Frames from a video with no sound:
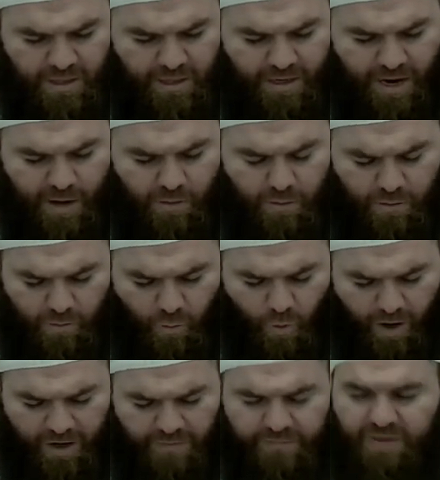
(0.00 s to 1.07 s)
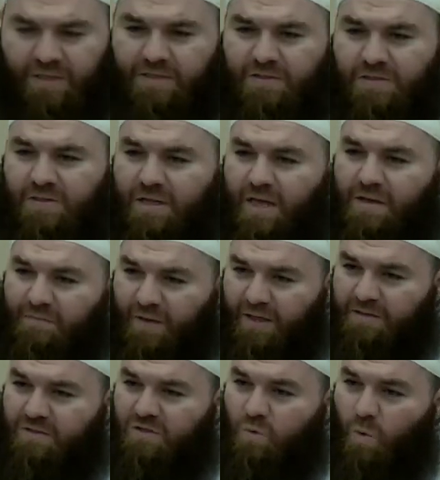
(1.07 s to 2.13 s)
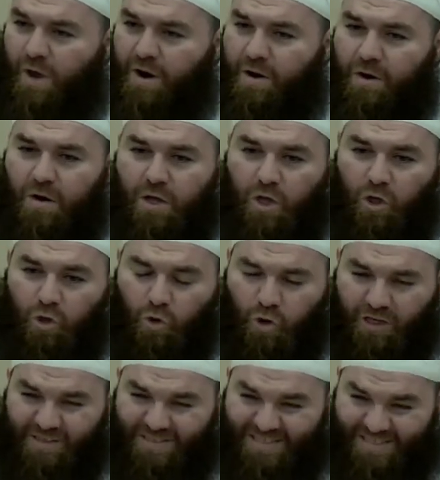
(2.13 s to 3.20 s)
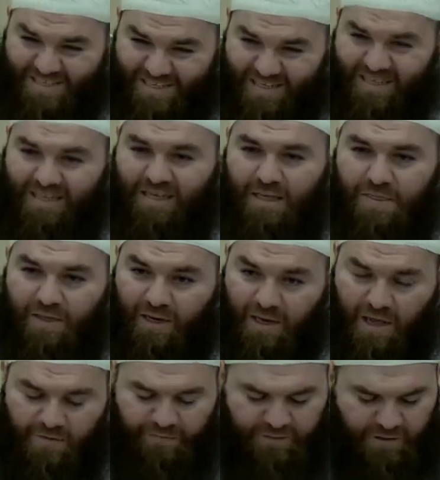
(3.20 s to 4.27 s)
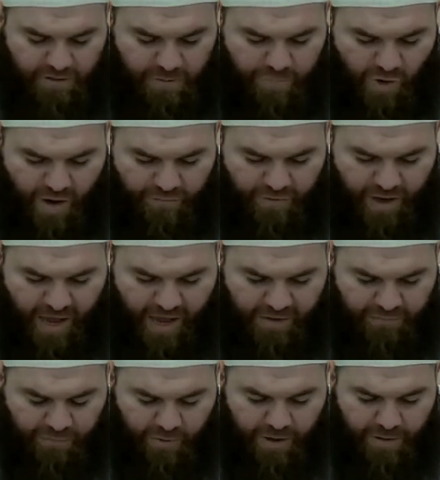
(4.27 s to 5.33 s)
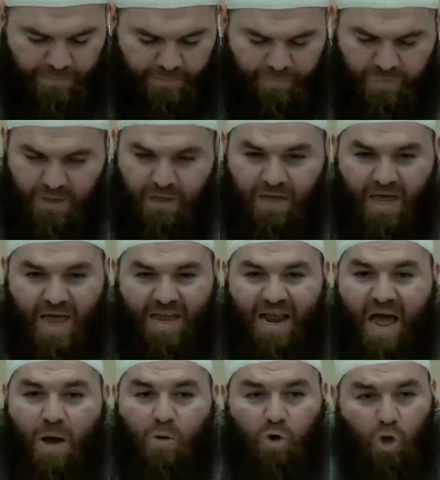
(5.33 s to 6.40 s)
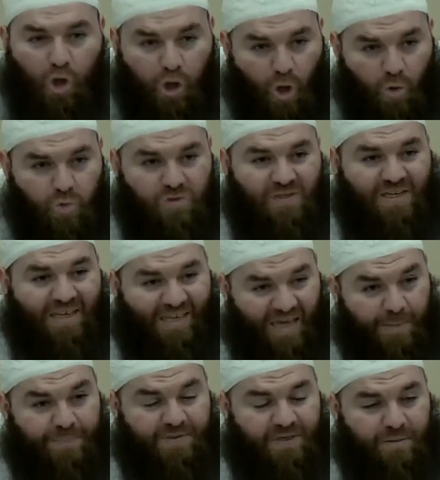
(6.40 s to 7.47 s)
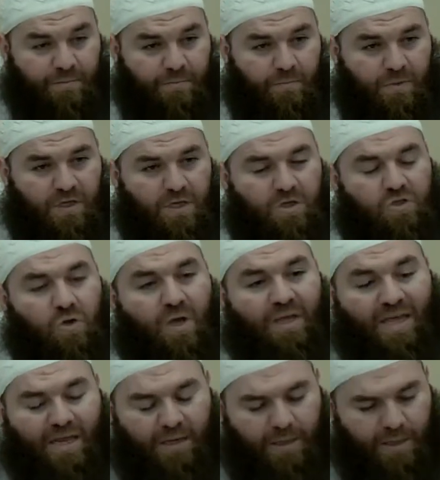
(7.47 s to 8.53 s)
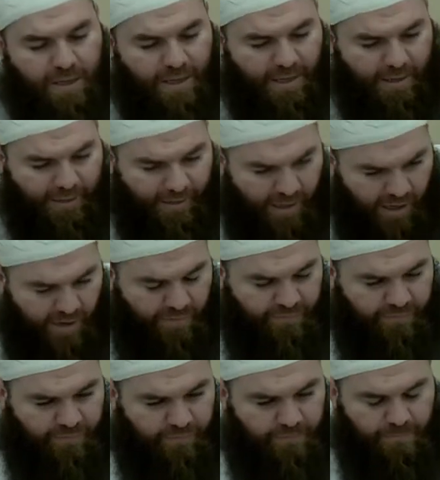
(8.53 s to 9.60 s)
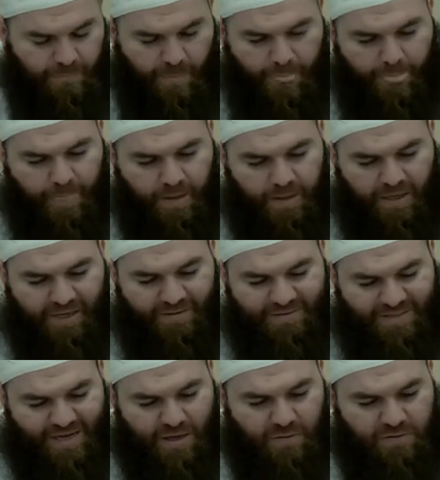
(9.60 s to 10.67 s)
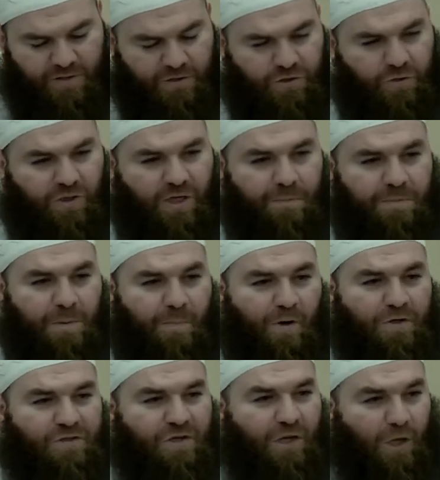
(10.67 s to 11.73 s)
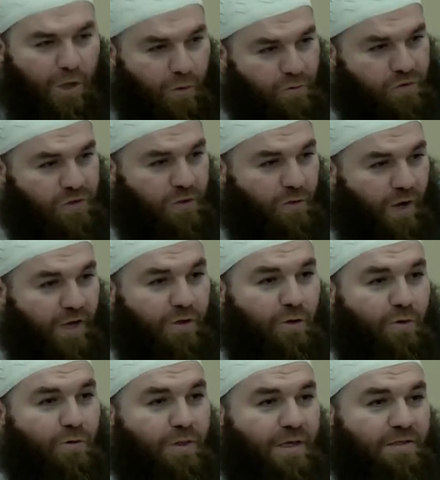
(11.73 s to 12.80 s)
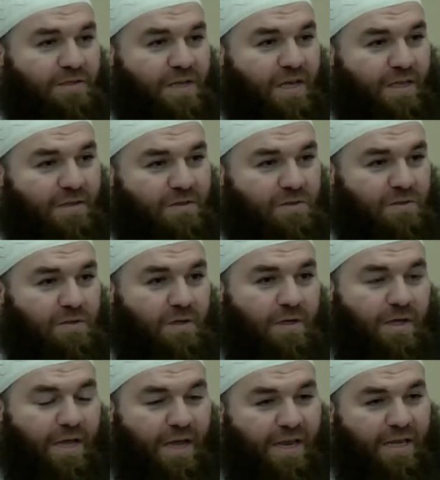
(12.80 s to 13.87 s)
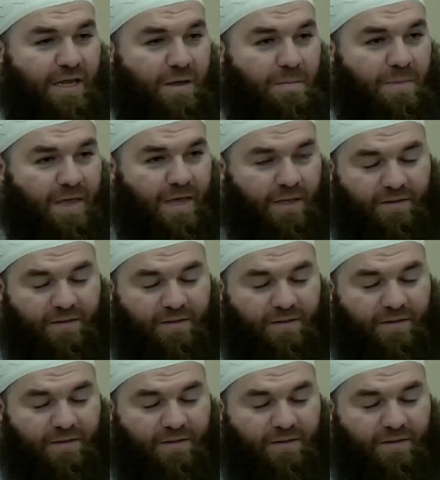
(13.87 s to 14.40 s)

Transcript: Now, one of these events where you can see the love that the Prophet had for him and how close he kept him. So again, love entails that you keep the person close to you. I know they say this idiom that